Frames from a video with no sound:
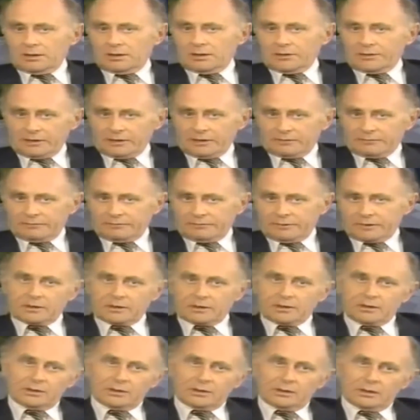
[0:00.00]
That
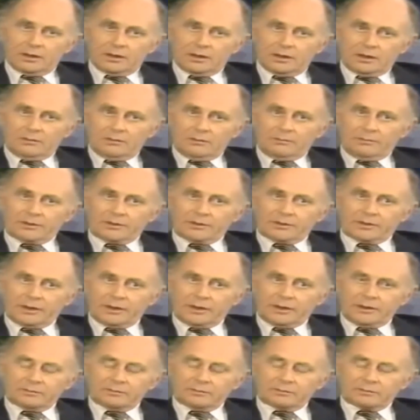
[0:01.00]
figure.
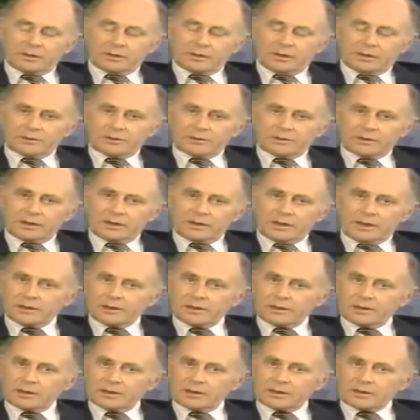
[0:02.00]
But then you've got the
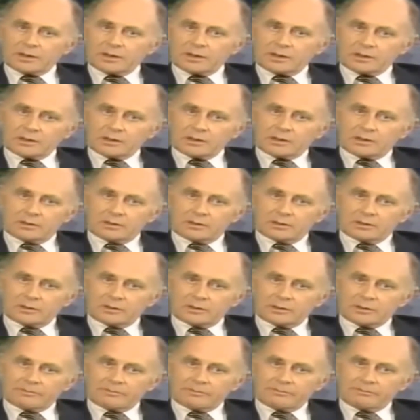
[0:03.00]
other
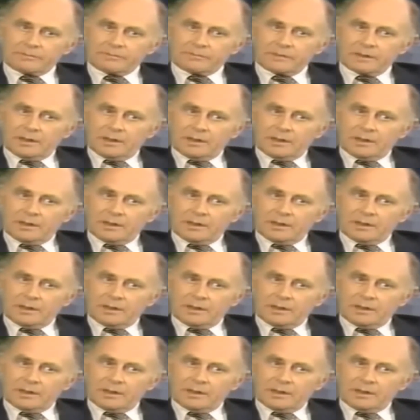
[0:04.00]
assistants.